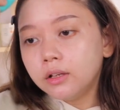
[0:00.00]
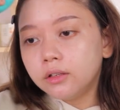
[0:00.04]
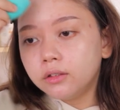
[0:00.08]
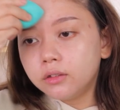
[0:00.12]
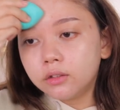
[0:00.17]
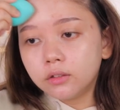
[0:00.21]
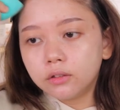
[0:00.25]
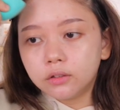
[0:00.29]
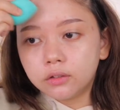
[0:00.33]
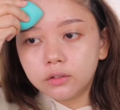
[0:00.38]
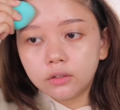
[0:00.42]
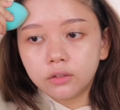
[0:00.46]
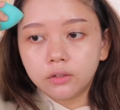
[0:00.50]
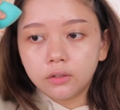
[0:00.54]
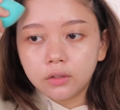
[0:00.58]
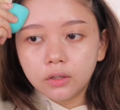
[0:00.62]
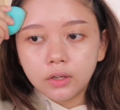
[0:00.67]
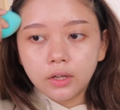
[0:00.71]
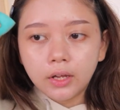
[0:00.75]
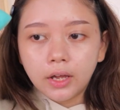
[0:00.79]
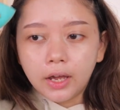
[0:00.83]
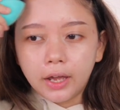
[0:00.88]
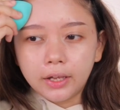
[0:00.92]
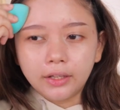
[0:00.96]
So,
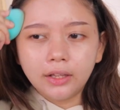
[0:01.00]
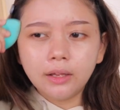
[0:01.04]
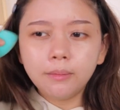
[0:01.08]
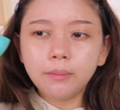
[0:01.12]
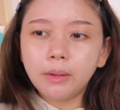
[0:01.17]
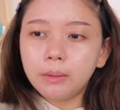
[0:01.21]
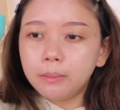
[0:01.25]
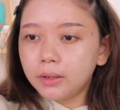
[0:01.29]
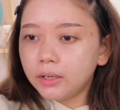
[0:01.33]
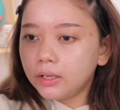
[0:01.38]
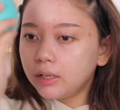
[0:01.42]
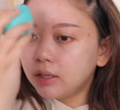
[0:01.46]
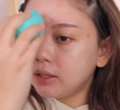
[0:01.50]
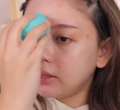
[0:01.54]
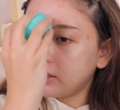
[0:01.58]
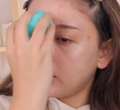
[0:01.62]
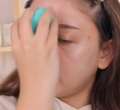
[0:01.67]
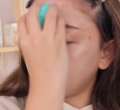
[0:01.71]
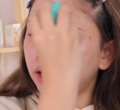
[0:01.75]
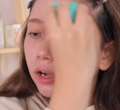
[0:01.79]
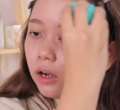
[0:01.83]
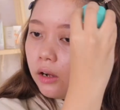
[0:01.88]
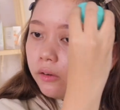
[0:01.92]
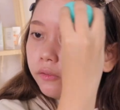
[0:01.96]
I think memang dia
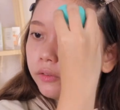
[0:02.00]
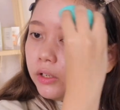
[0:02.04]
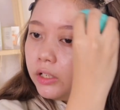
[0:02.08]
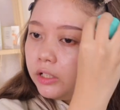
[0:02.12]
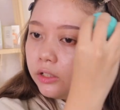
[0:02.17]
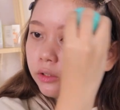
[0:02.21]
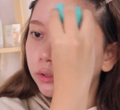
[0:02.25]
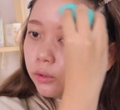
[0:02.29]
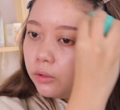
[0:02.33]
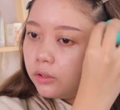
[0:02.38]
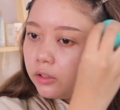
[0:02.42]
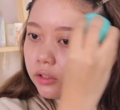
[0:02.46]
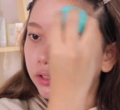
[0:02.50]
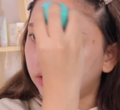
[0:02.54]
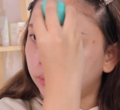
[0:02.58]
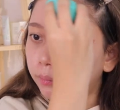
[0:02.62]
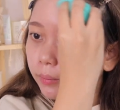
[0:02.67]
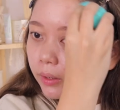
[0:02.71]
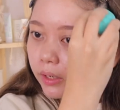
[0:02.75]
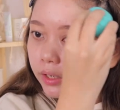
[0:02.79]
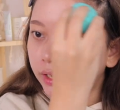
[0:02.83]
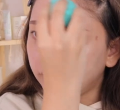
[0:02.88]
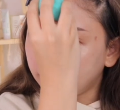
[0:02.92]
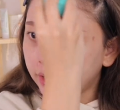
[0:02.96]
tak coverage kot
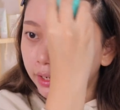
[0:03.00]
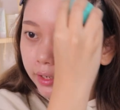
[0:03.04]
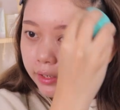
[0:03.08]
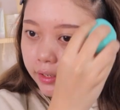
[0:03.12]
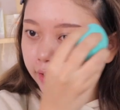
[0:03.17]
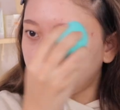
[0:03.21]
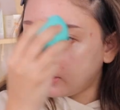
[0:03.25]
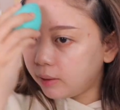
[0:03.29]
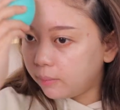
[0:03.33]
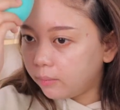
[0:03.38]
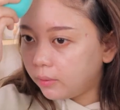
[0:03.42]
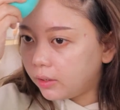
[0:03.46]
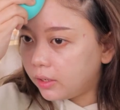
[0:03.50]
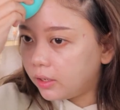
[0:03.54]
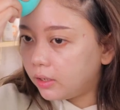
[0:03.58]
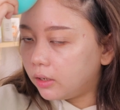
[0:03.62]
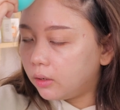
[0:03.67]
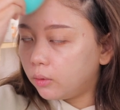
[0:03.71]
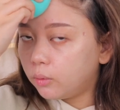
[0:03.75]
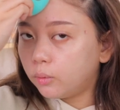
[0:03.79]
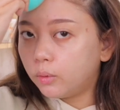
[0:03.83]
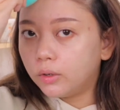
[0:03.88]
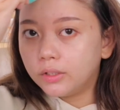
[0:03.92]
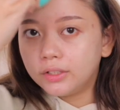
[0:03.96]
sebab dia kan claim it
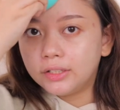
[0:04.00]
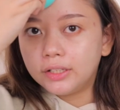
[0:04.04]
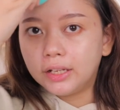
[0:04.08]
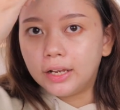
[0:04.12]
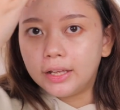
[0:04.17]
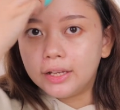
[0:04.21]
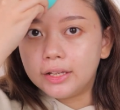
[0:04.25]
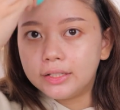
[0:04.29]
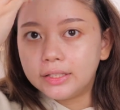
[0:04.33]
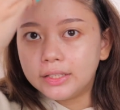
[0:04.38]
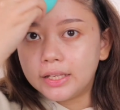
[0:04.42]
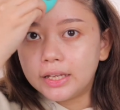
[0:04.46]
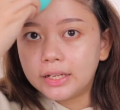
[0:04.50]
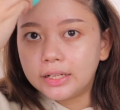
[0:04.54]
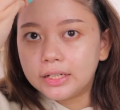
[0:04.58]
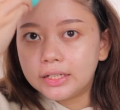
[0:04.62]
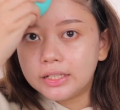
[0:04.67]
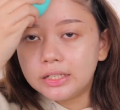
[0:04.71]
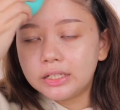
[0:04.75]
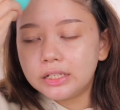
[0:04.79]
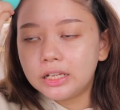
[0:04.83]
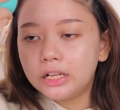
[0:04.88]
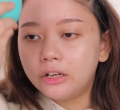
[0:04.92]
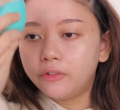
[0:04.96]
was like a
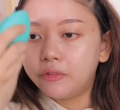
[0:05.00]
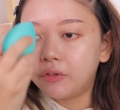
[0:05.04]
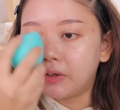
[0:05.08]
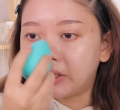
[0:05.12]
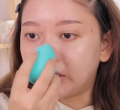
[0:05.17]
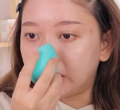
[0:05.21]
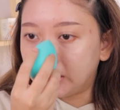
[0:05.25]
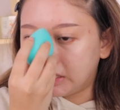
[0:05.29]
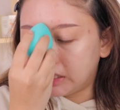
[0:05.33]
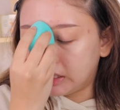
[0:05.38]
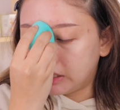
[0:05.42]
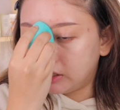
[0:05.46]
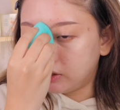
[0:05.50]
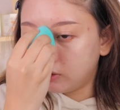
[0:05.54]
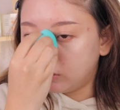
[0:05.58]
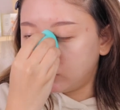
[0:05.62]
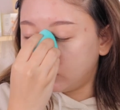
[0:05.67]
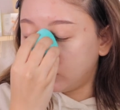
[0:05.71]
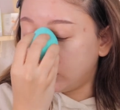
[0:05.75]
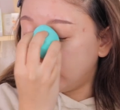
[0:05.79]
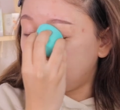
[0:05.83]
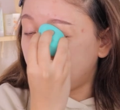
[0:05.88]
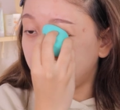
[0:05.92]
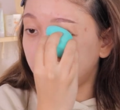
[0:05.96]
second skin foundation,
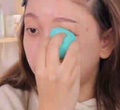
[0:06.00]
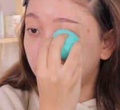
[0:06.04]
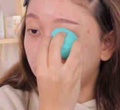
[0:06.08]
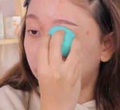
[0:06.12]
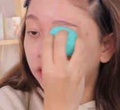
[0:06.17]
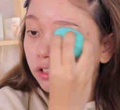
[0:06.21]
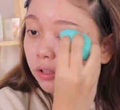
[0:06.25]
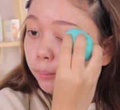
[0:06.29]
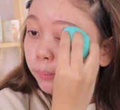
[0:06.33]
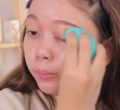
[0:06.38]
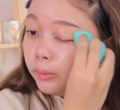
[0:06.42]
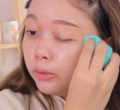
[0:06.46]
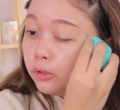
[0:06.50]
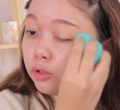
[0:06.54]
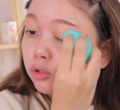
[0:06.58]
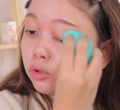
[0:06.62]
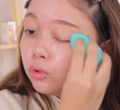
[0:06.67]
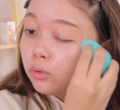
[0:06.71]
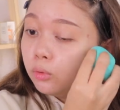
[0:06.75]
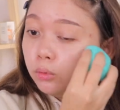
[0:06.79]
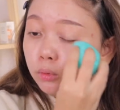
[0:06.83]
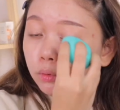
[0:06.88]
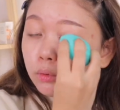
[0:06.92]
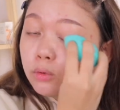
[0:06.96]
so it
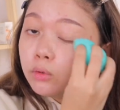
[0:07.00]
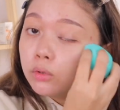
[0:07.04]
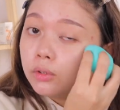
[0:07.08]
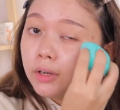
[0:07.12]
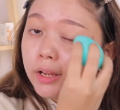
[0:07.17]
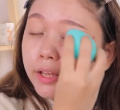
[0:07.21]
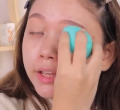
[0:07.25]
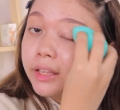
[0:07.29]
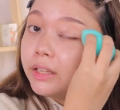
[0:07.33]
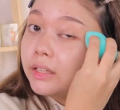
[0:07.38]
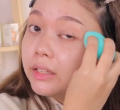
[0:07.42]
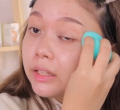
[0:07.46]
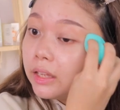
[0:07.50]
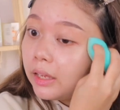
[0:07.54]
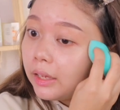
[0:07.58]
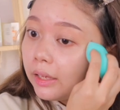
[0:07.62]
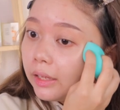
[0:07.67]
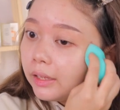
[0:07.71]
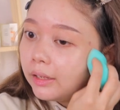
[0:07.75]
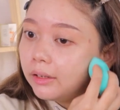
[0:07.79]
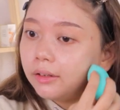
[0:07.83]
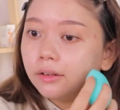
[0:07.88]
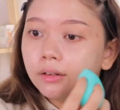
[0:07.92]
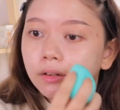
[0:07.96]
supposed to look like a
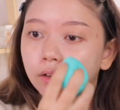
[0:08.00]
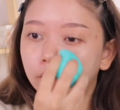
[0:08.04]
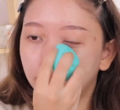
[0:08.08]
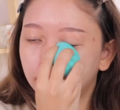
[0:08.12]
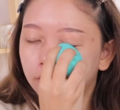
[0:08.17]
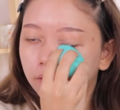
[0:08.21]
skin.